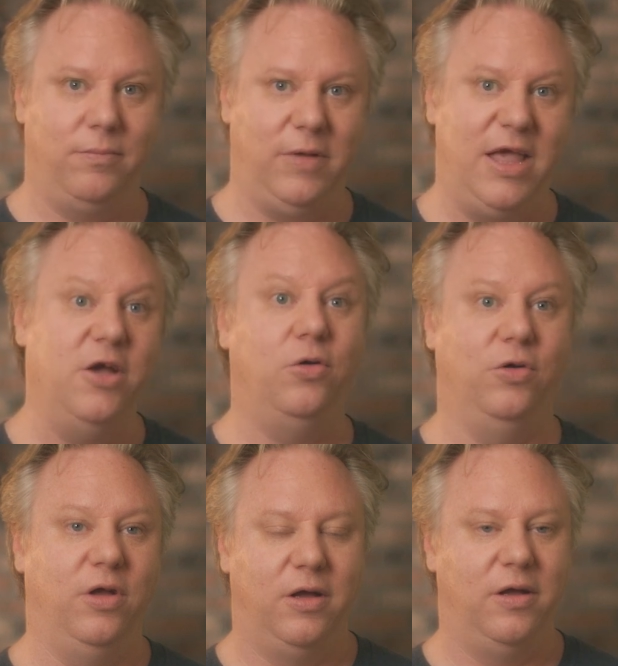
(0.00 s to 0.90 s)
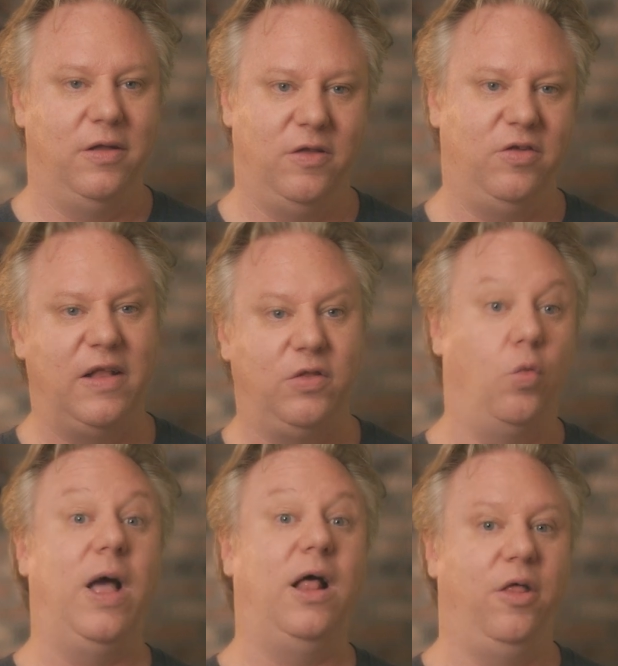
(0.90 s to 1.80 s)
healed. It's not the
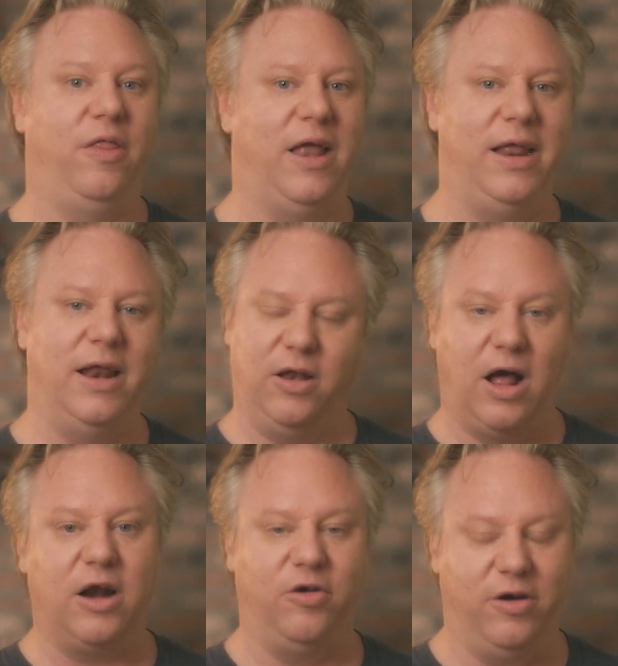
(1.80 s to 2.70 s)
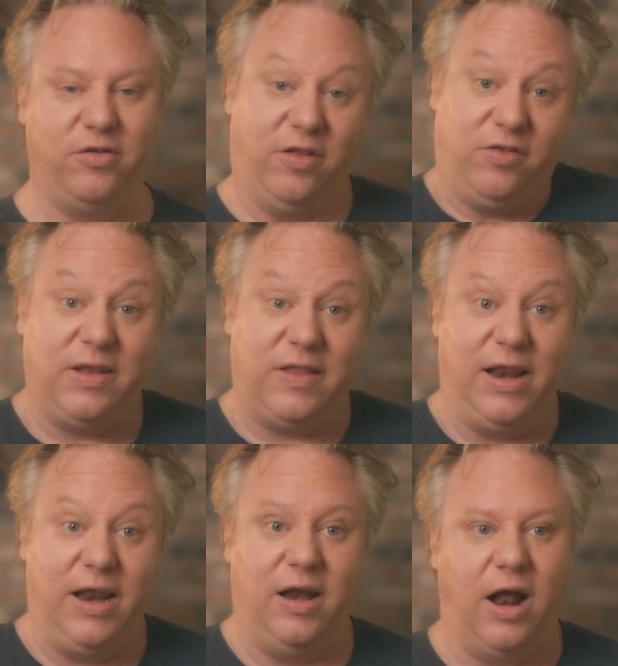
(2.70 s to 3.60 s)
well that need a doctor. It's the sick that
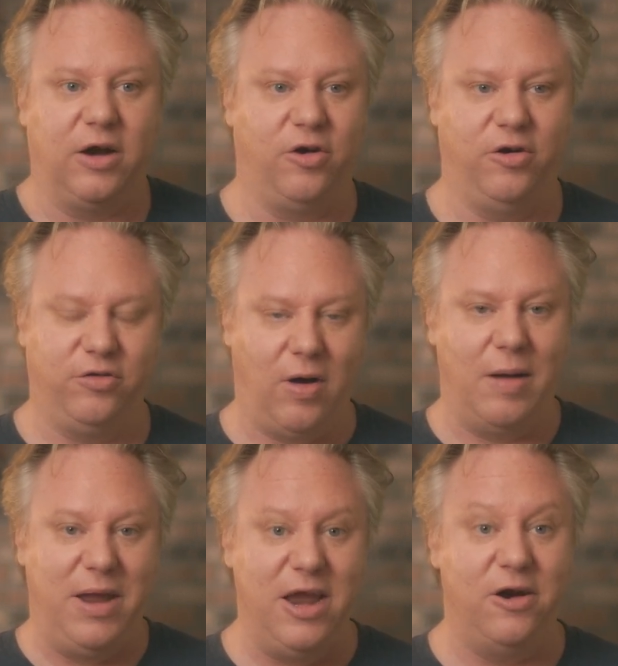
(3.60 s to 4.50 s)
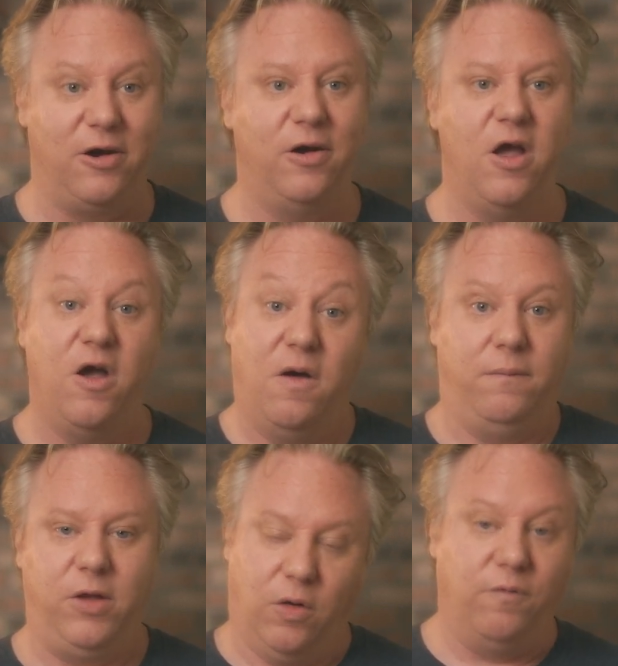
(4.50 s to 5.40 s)
need a doctor. And so I'm here,
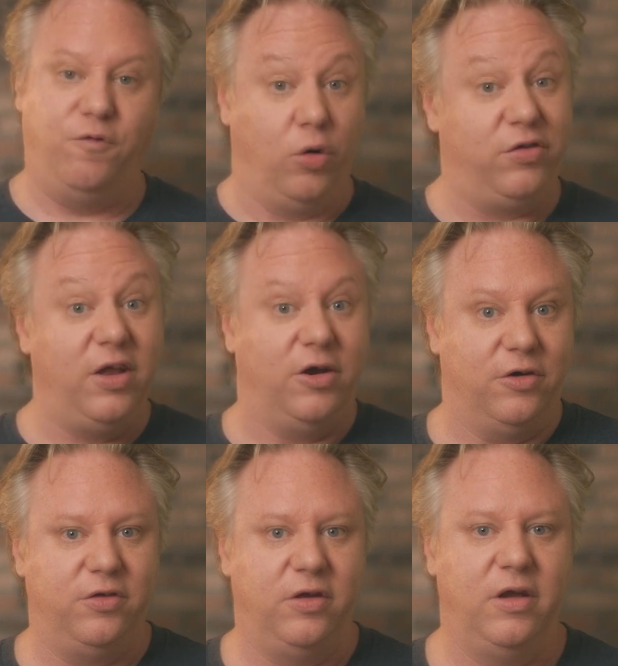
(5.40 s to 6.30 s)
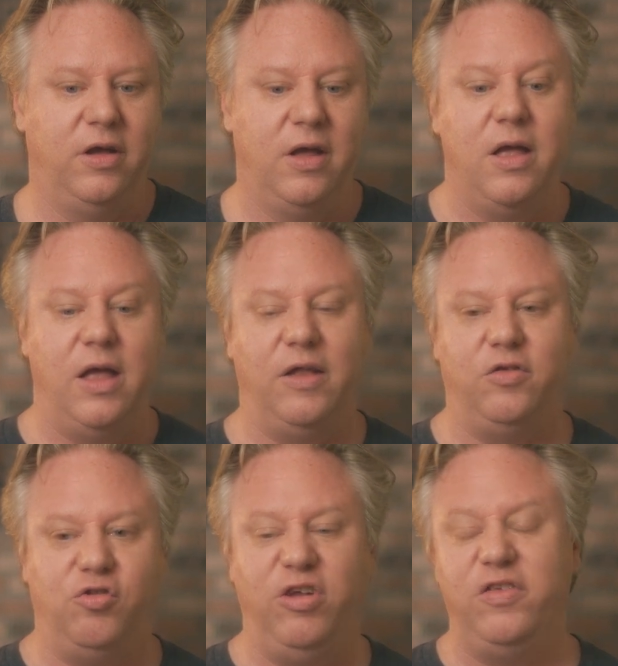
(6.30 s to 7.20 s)
for sinners. And
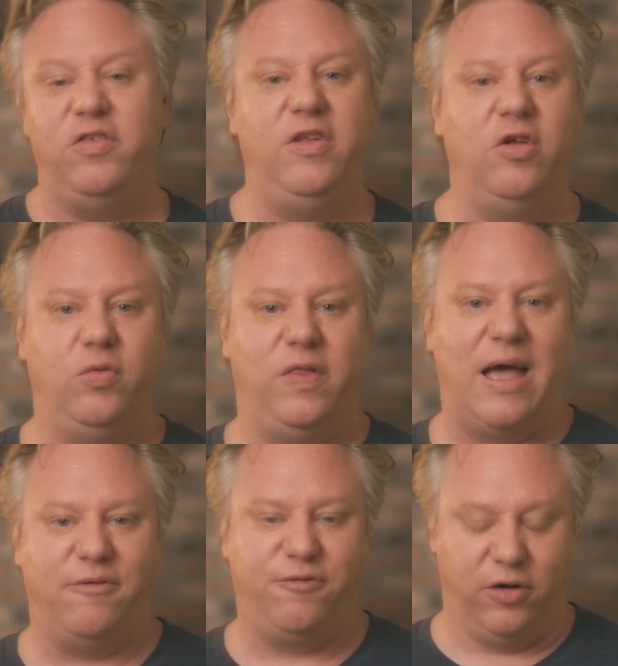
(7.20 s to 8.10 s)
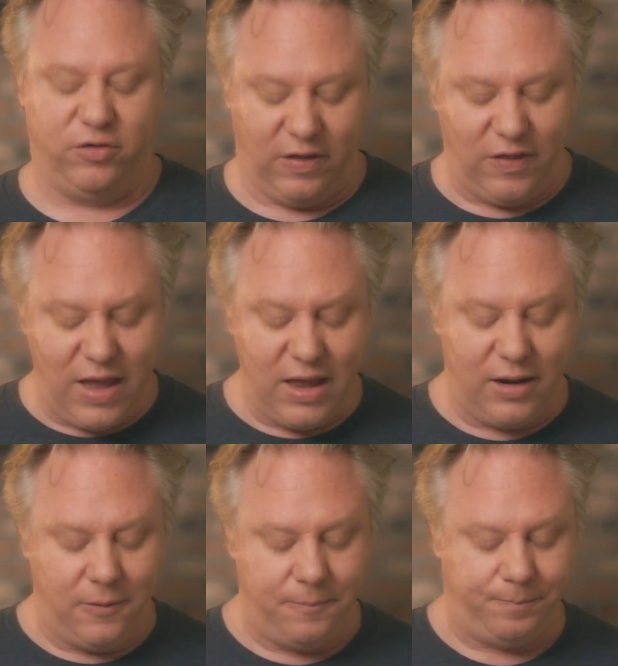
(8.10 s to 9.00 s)
so Jesus deals with that first. And
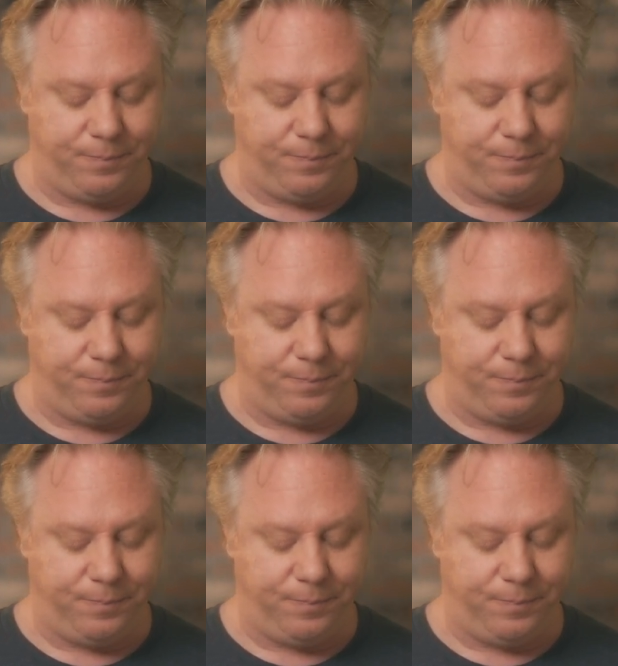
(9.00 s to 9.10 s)
then